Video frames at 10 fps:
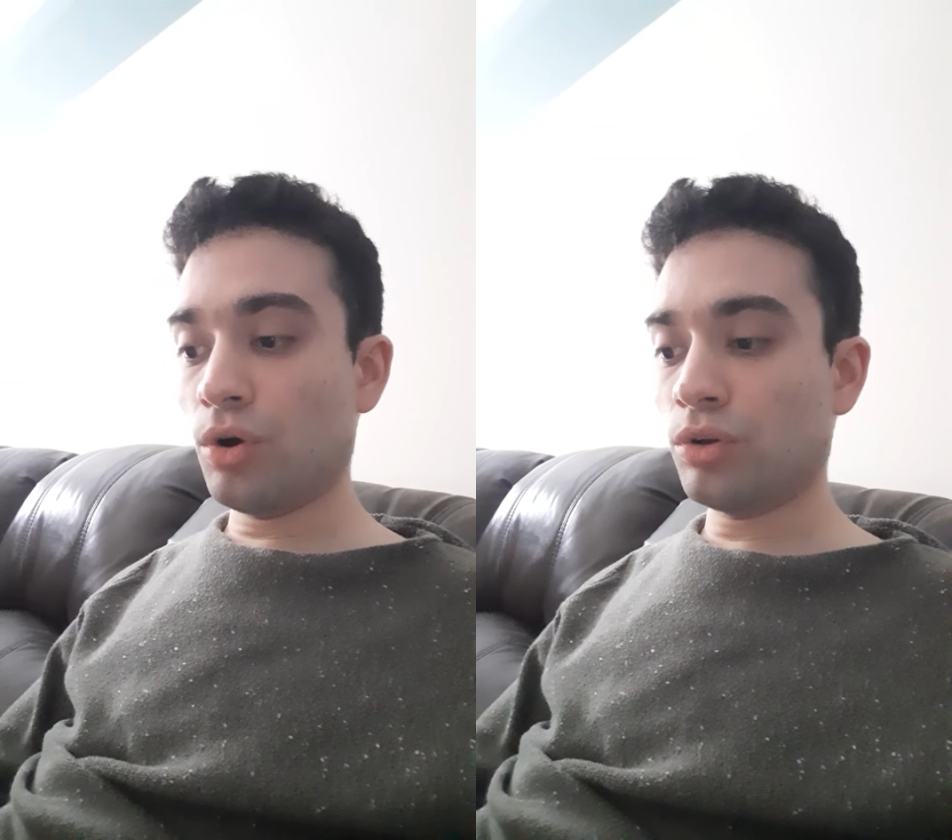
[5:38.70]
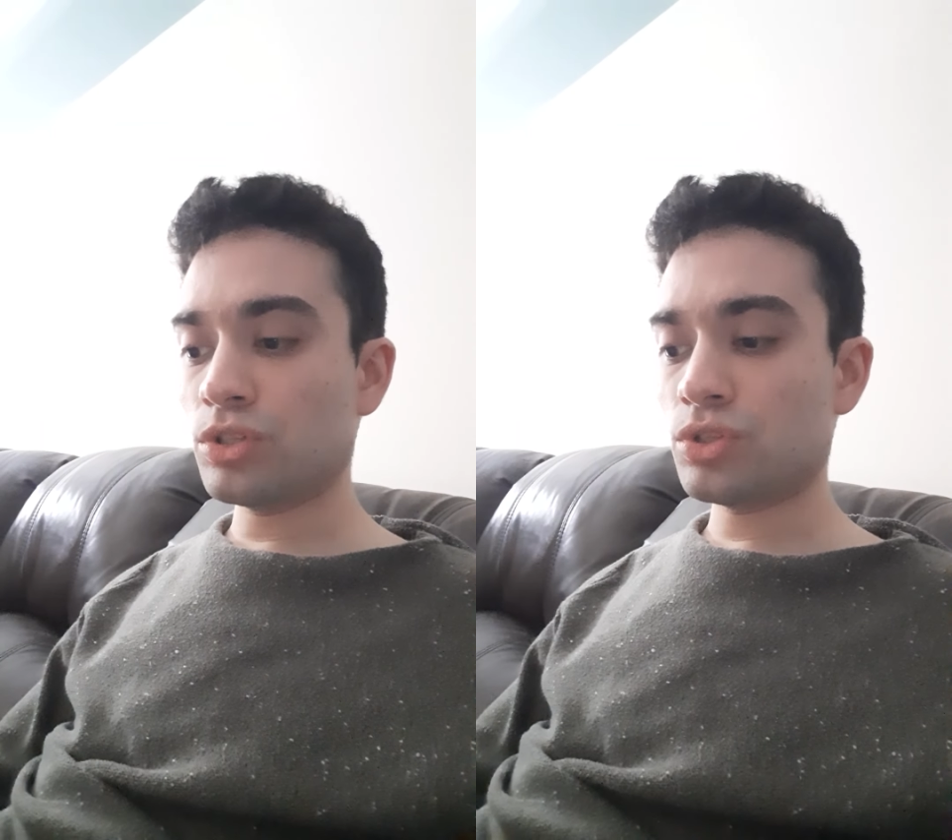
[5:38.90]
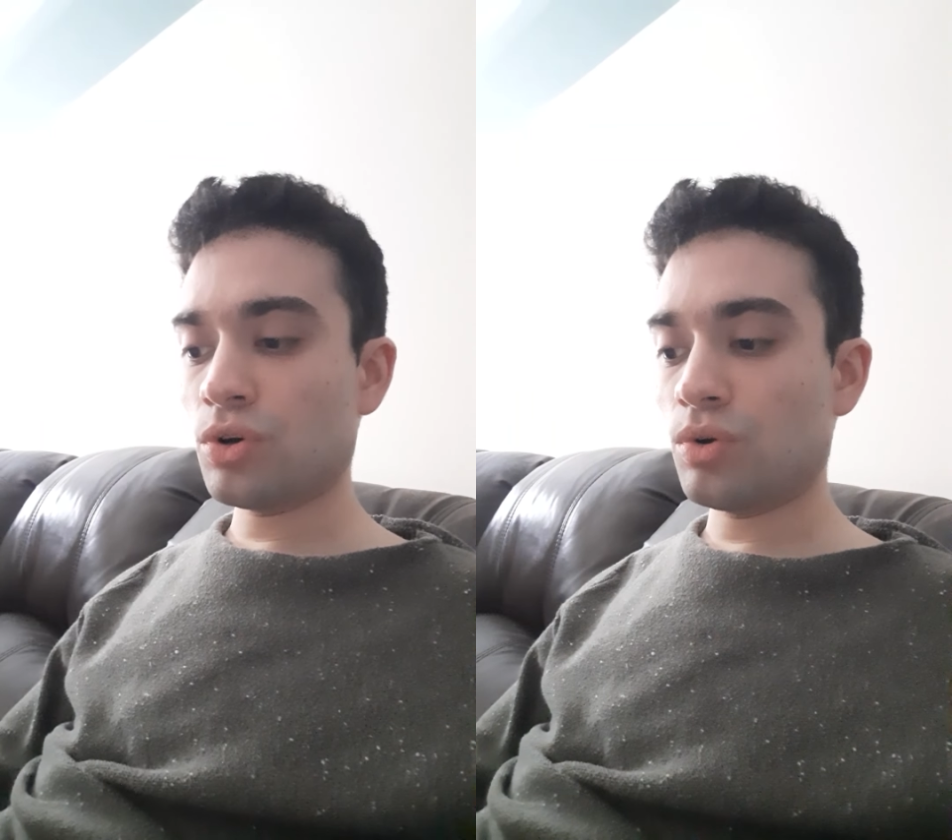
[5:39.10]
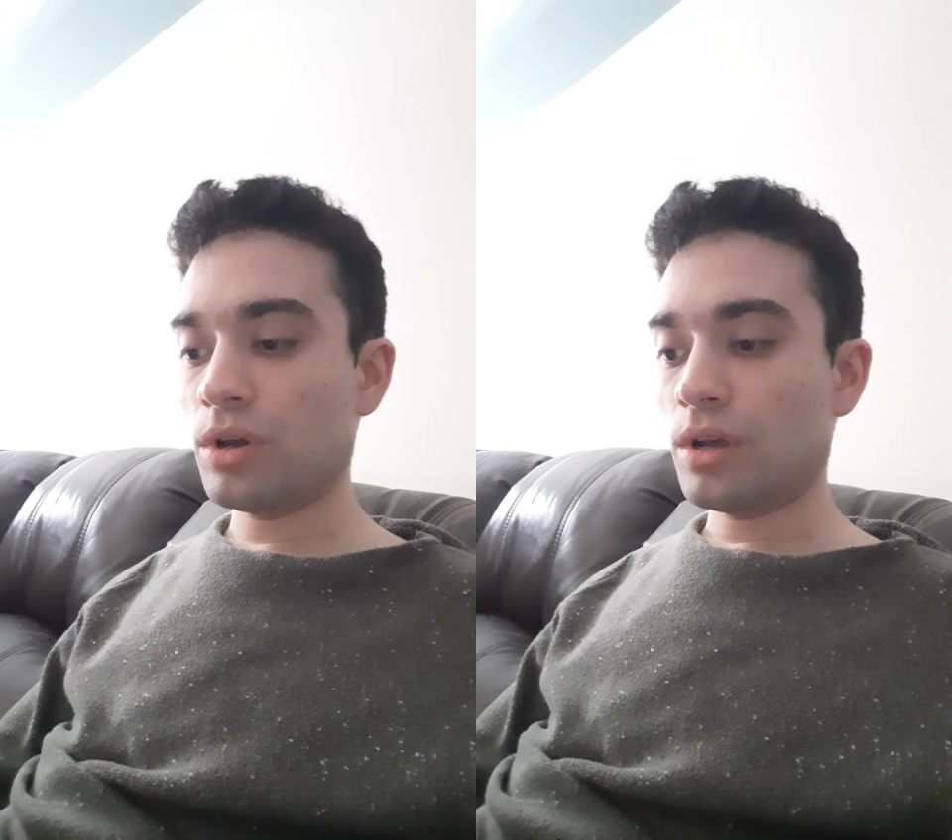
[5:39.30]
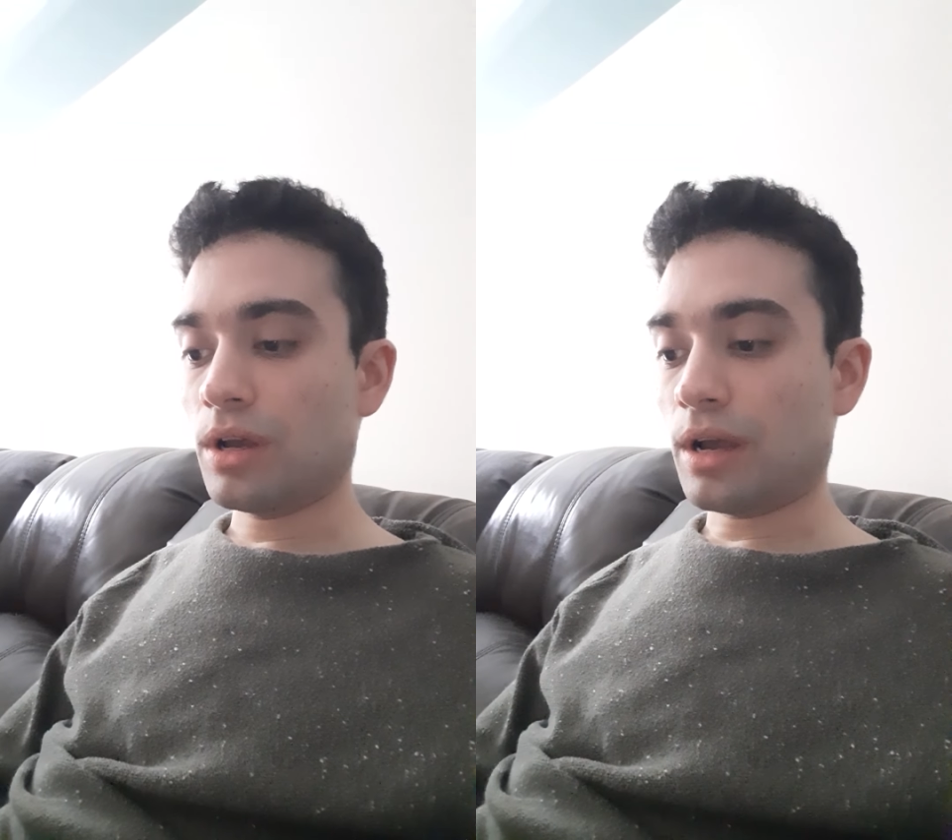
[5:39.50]
also,
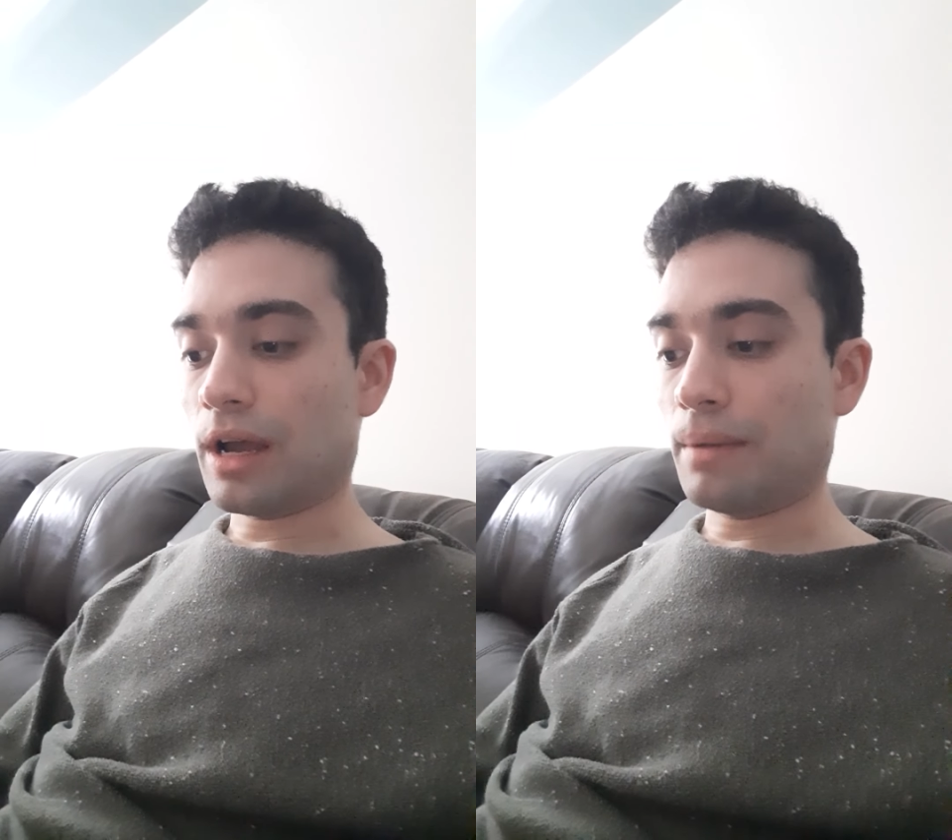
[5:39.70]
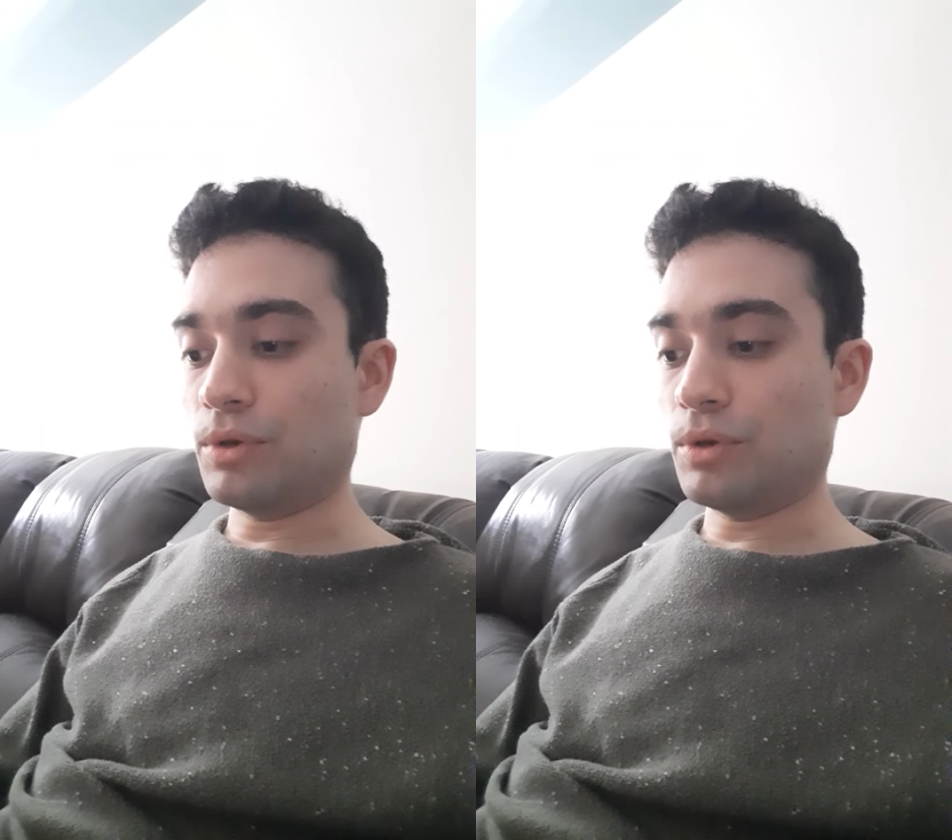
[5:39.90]
um,